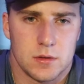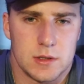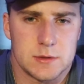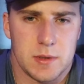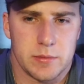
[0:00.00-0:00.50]

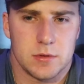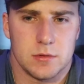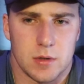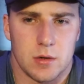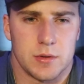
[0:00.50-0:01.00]
These people
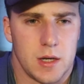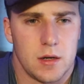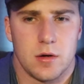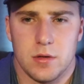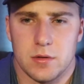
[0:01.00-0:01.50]
too, bro, when they
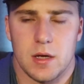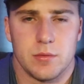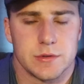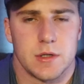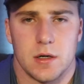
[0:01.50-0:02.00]
know you, they
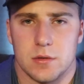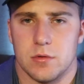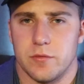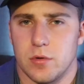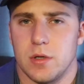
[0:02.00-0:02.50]
will start
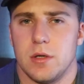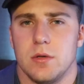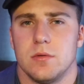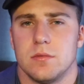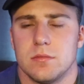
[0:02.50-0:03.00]
to avoid
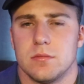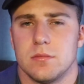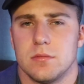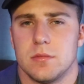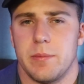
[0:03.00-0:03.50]
you.
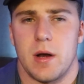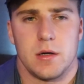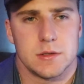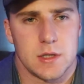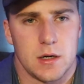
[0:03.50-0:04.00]
The
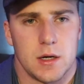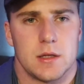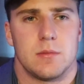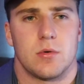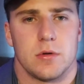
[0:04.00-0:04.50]
better you start to
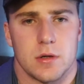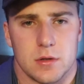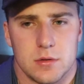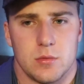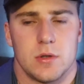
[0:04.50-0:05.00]
get, the more they're
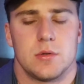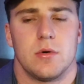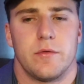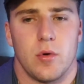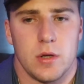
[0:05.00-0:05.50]
going to want
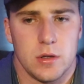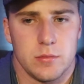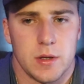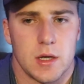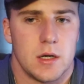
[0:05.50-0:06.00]
to avoid
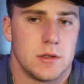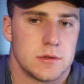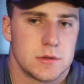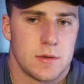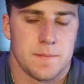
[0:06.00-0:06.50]
you,
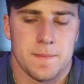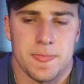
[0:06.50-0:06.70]
because